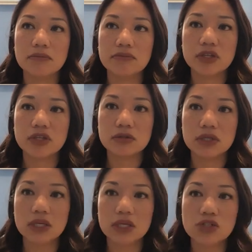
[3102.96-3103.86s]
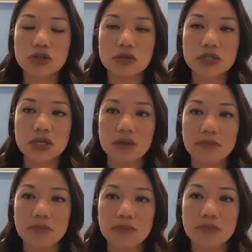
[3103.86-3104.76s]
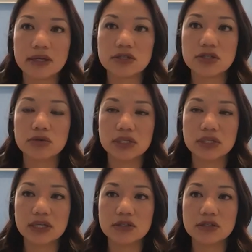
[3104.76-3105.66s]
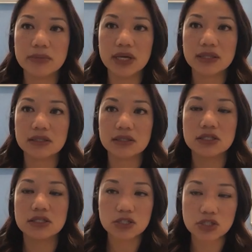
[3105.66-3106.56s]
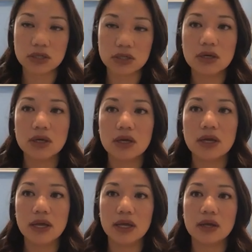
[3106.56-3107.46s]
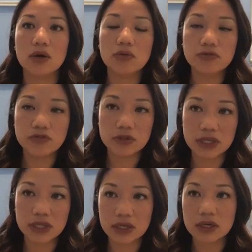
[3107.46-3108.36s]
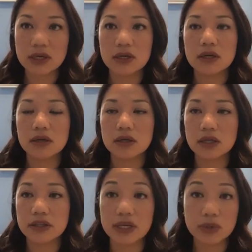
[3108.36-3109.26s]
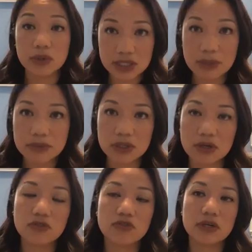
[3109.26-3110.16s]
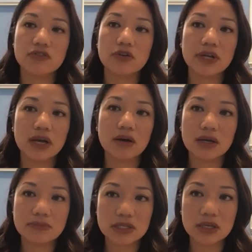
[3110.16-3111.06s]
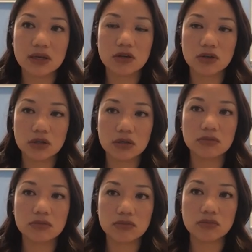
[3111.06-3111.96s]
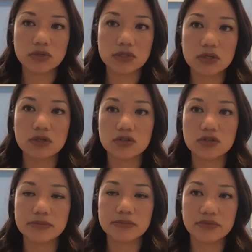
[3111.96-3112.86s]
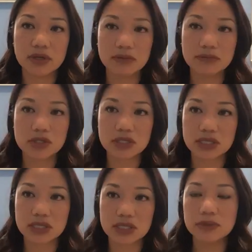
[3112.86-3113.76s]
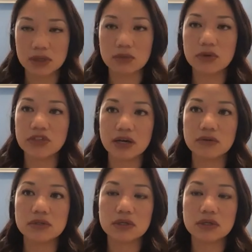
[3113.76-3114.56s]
the insurance company has 30 days to make that decision and hopefully they will accept it. For now, I'm seeing good results in terms of them just accepting it without